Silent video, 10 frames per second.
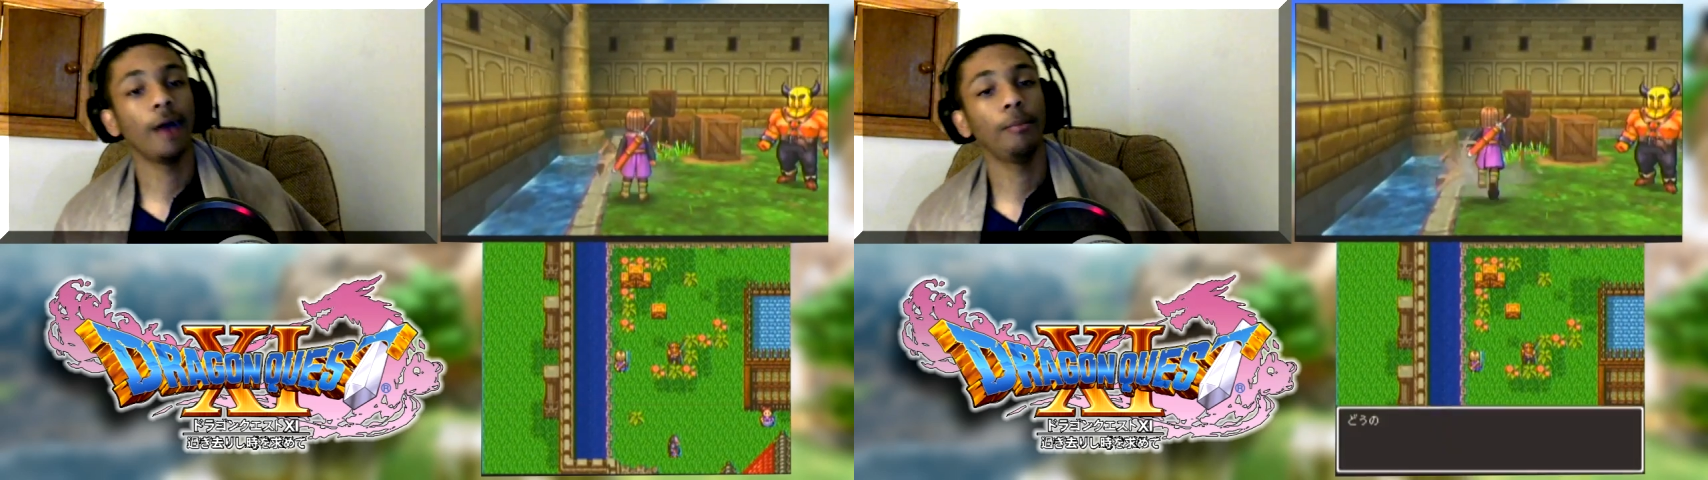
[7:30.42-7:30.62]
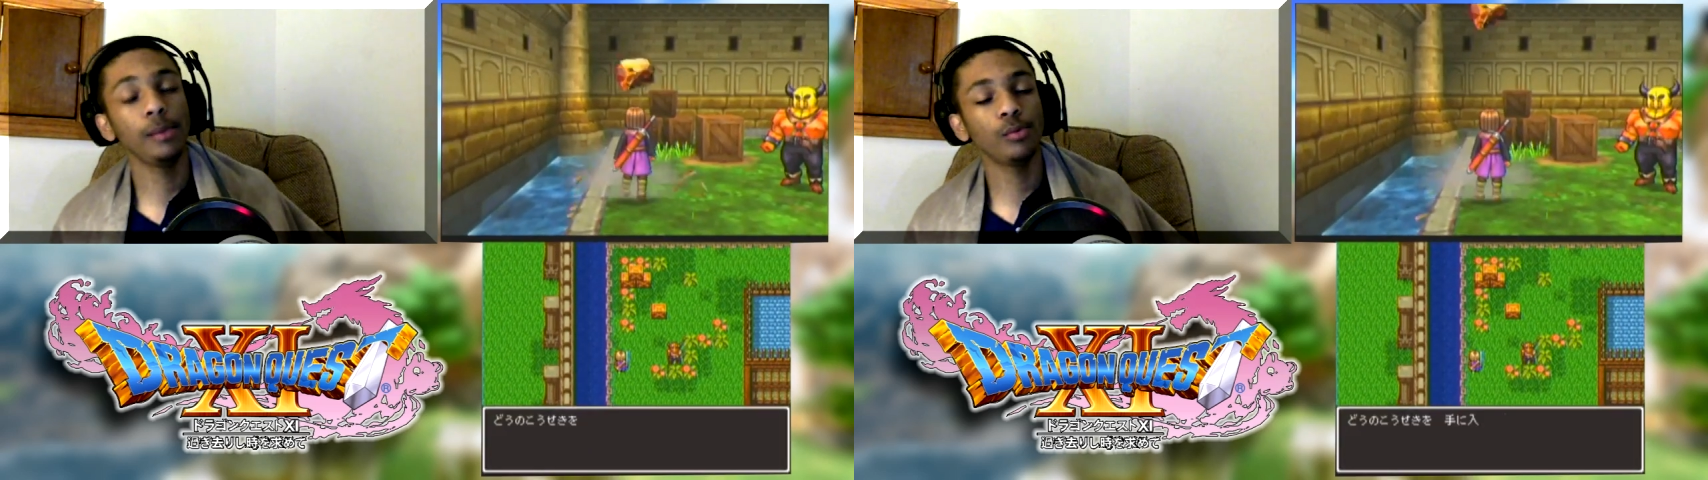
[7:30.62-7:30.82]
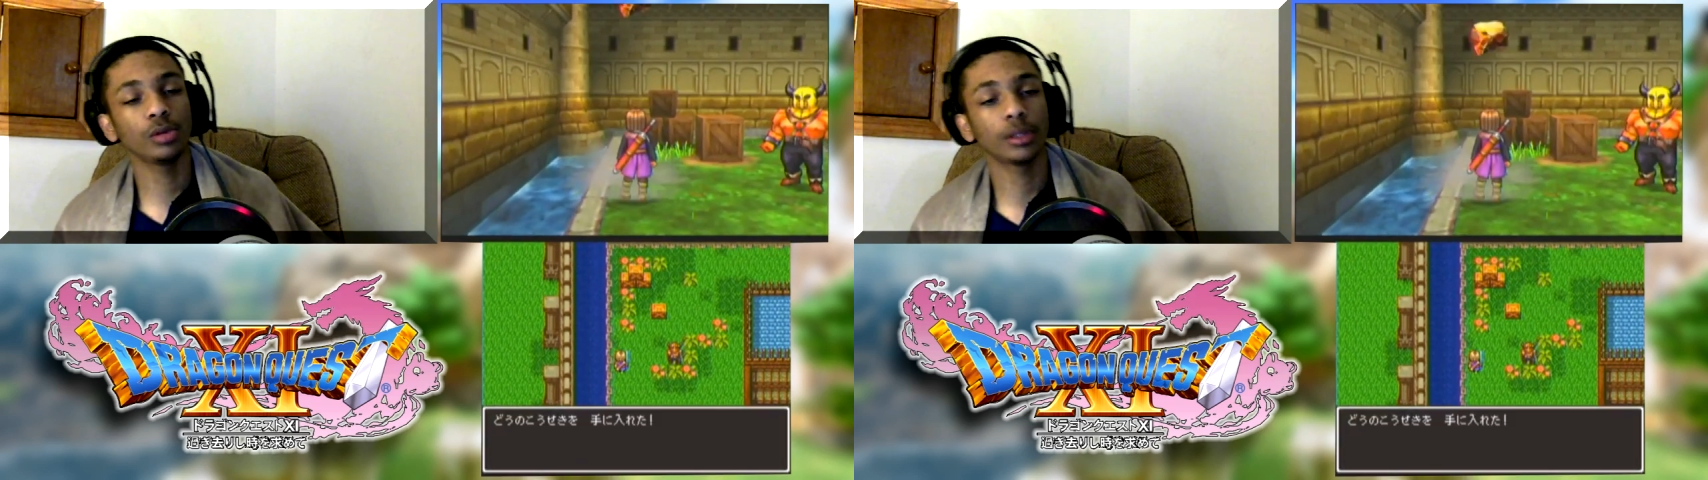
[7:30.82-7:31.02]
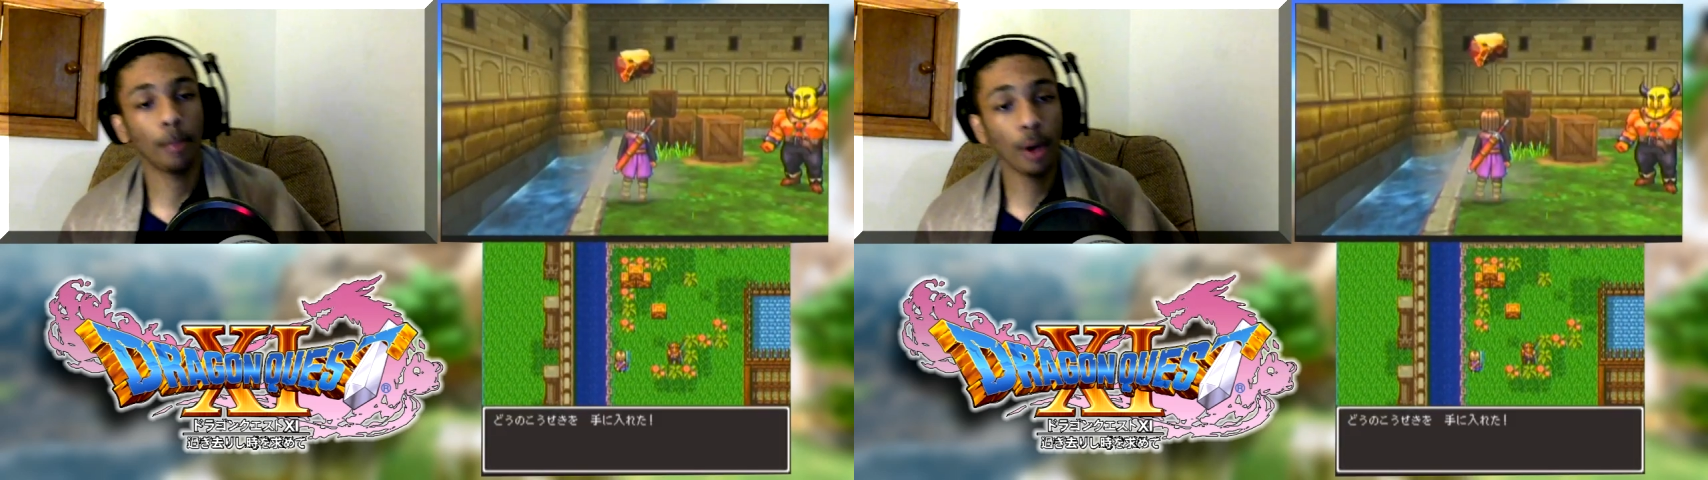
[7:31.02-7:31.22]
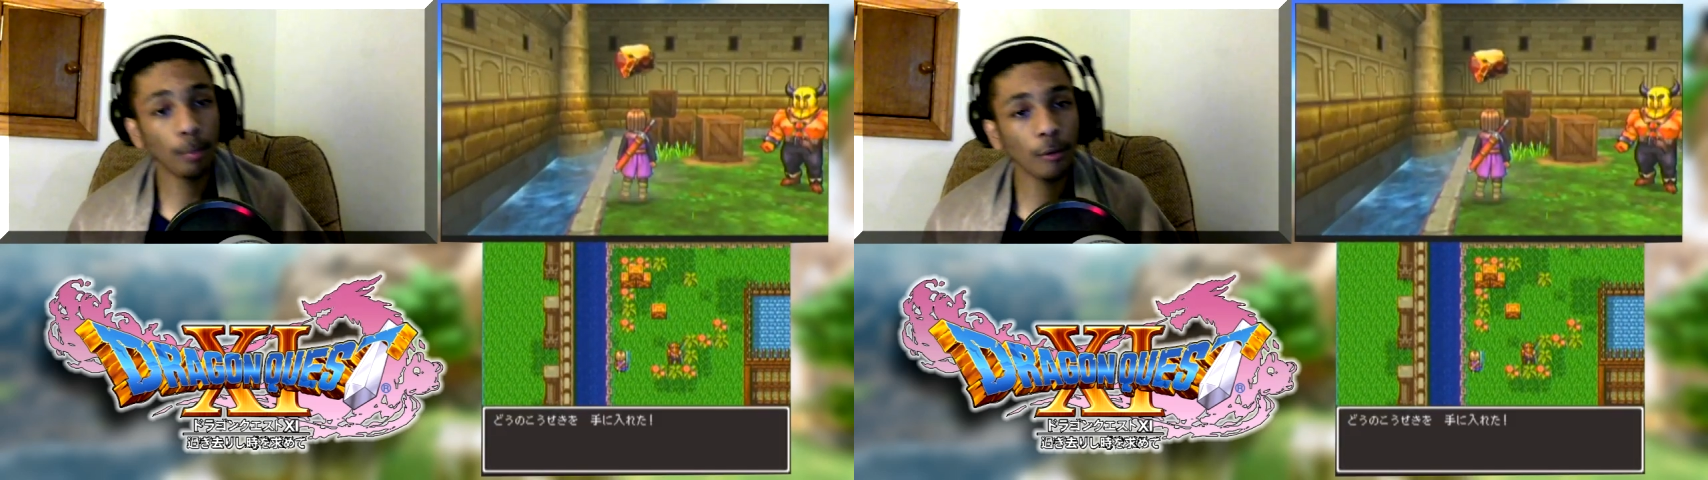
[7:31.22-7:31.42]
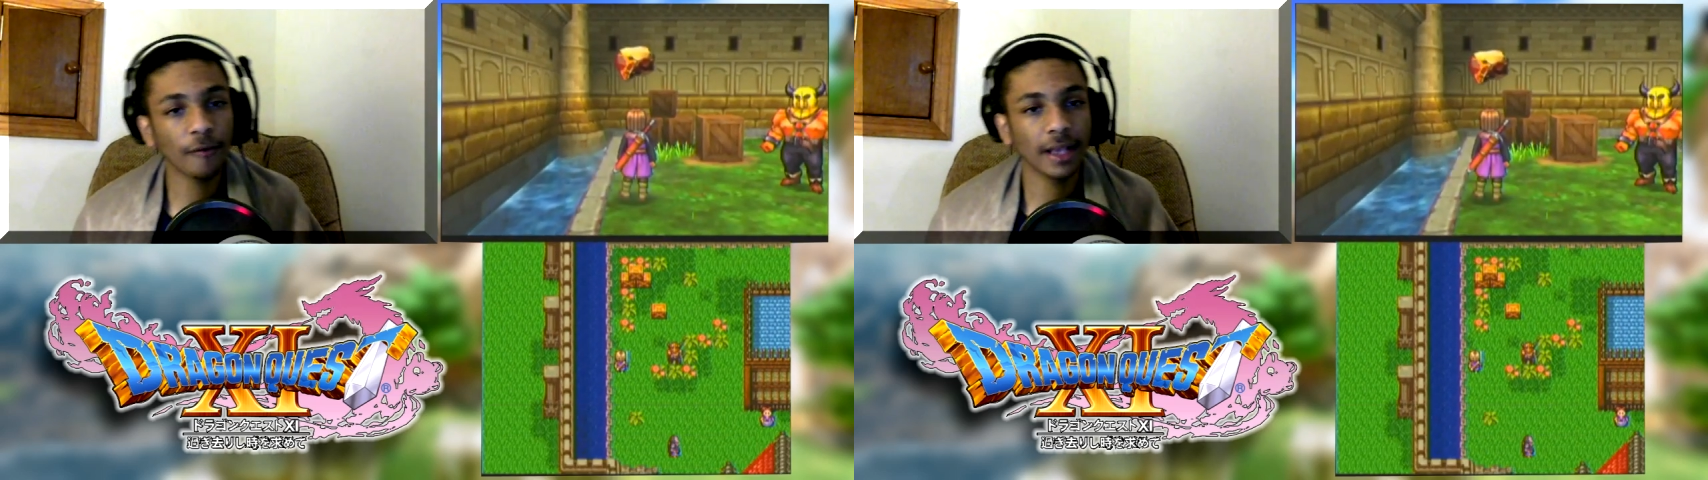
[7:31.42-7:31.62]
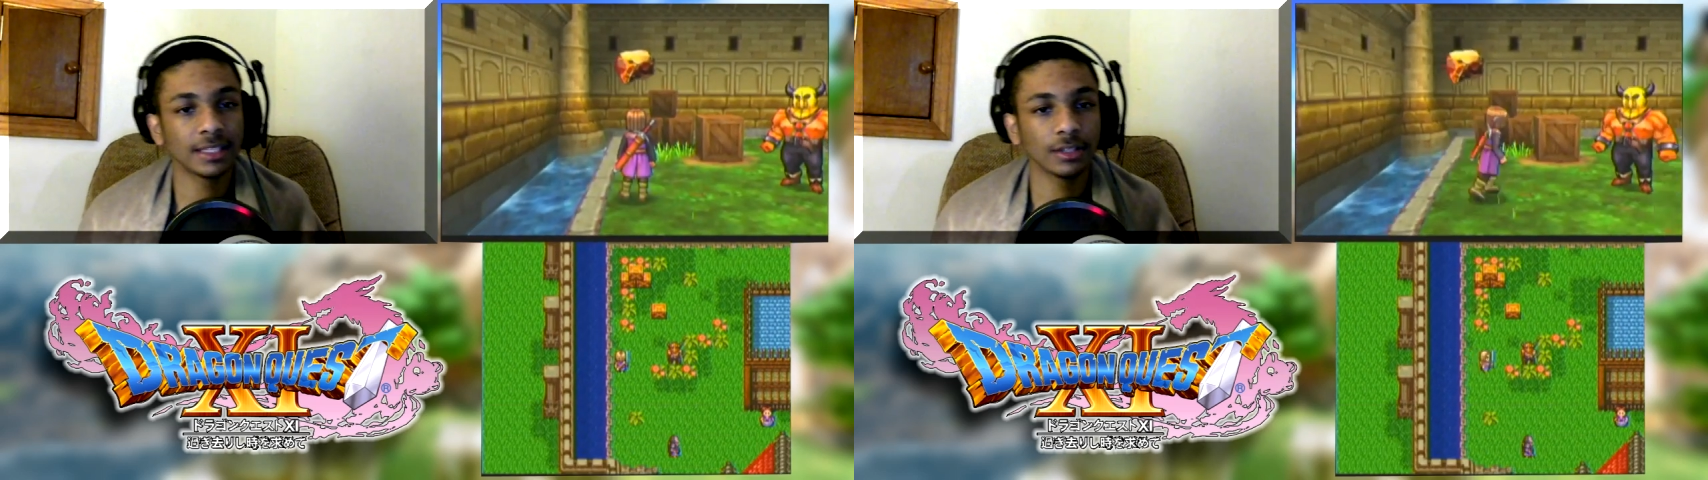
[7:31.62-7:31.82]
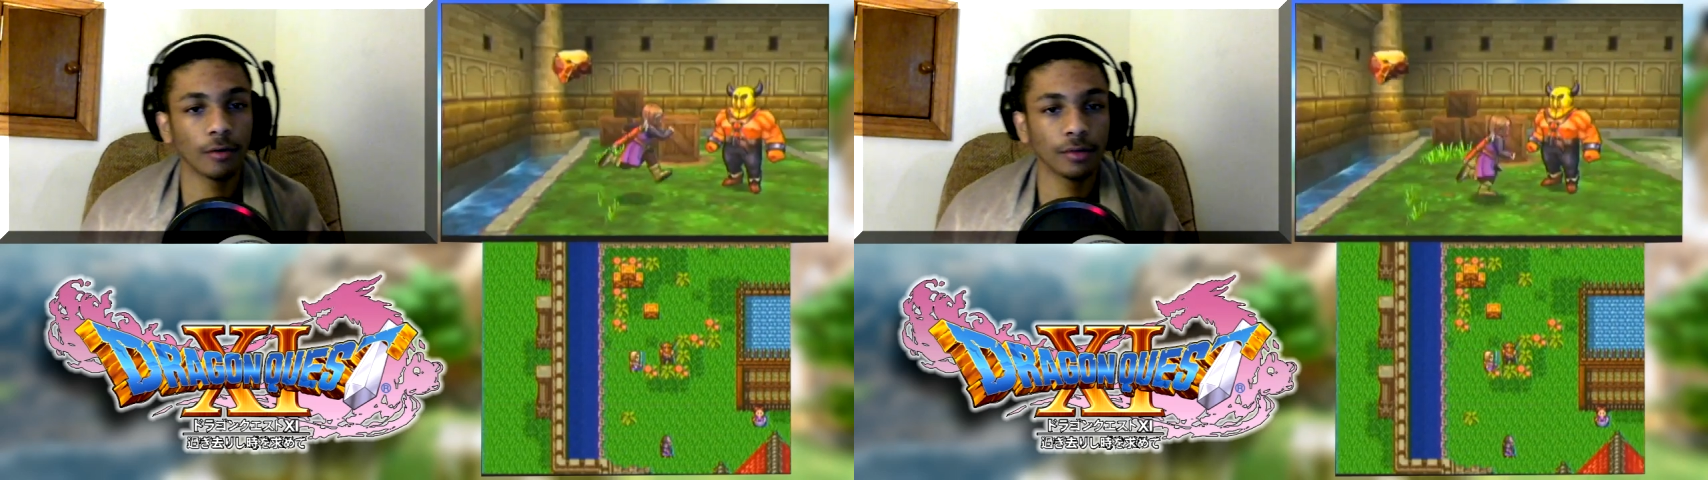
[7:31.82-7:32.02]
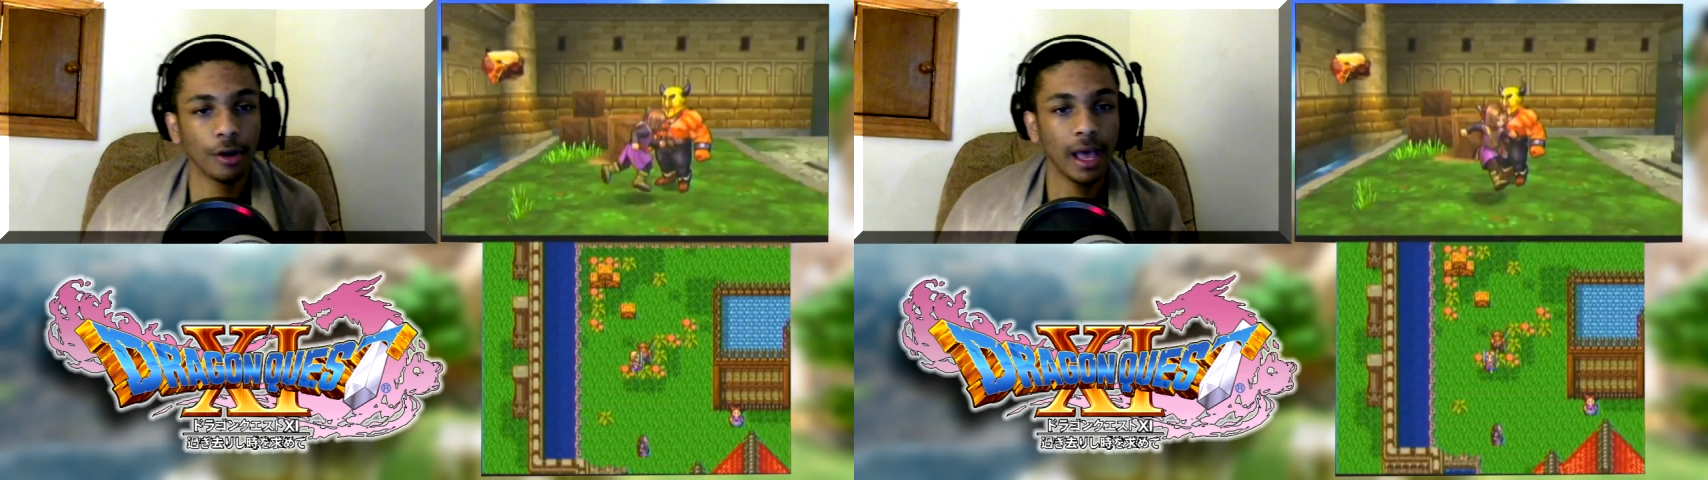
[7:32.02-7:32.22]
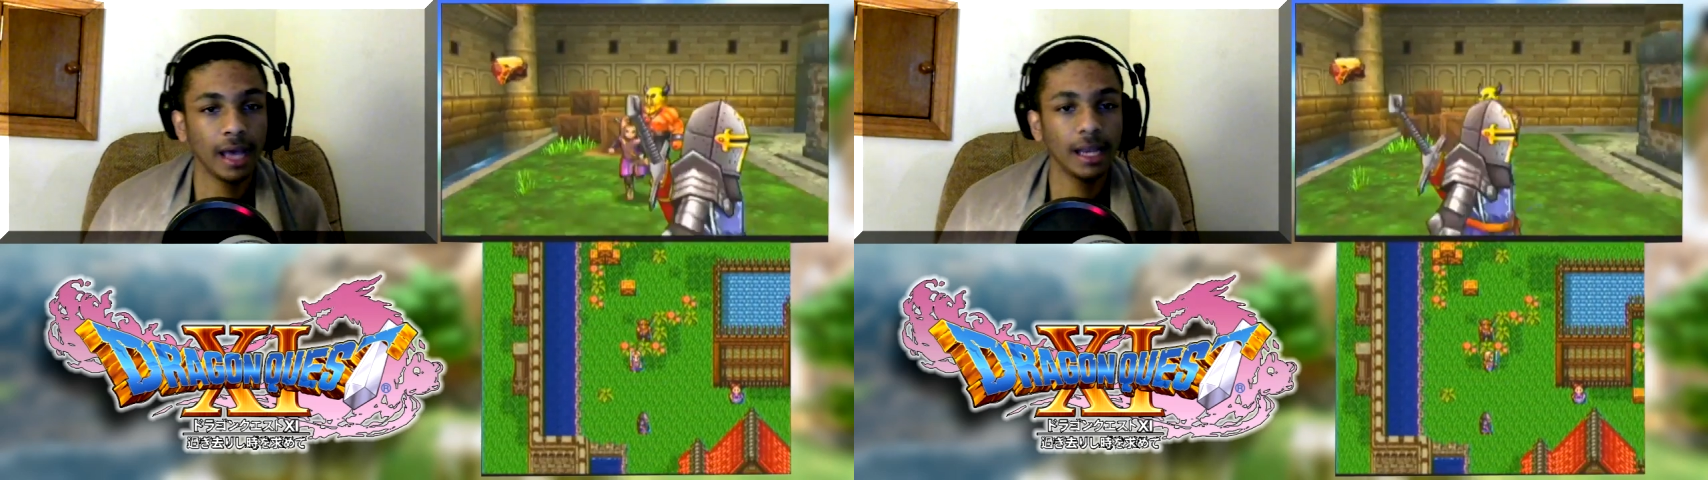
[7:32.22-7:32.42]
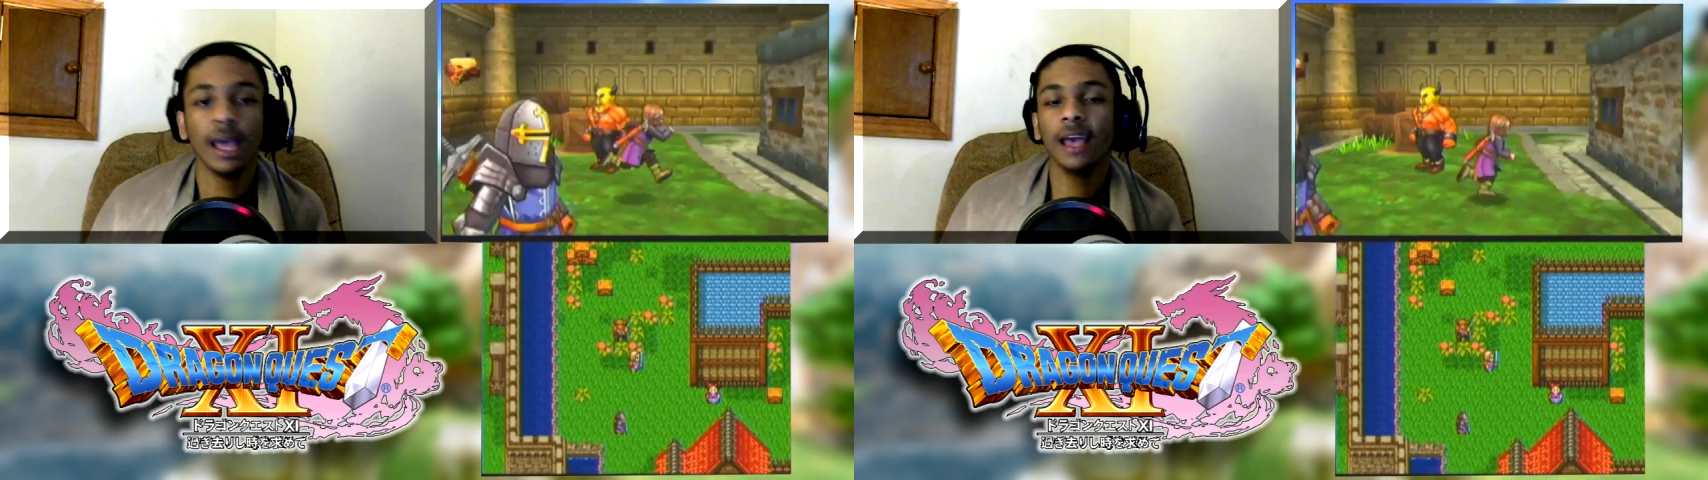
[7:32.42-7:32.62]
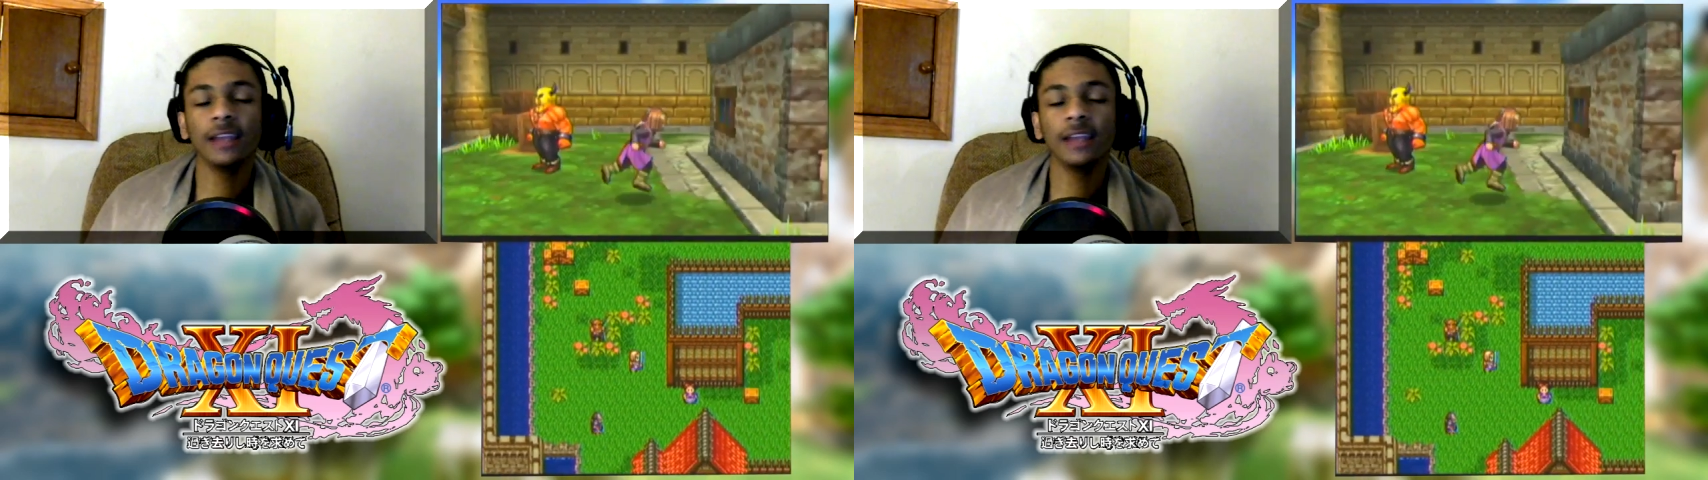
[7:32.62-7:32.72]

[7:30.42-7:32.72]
Now, people with the purple faces over their head